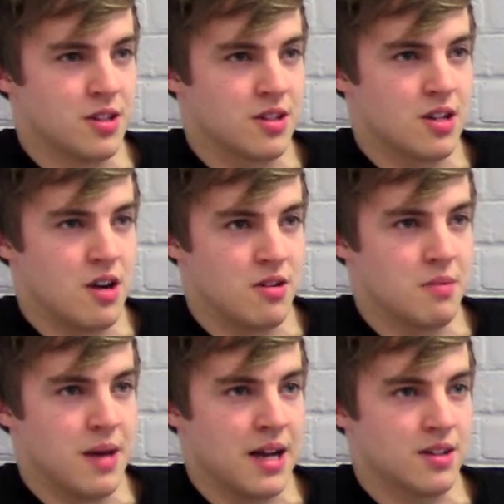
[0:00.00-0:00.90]
with
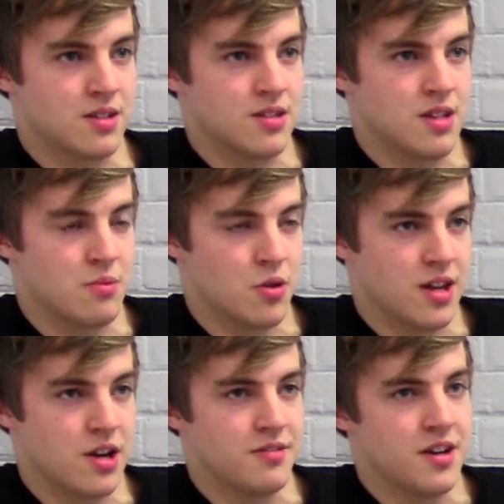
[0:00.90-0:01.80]
current banks and what
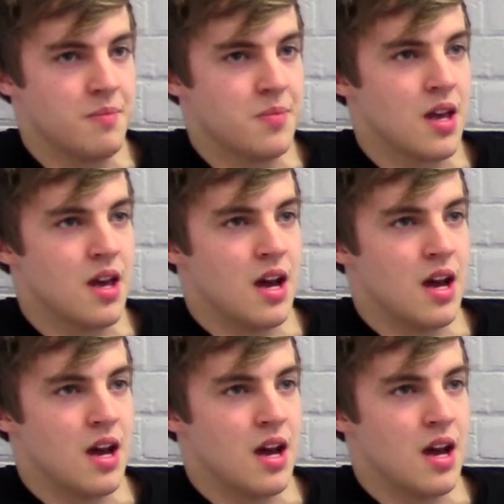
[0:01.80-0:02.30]
they offer.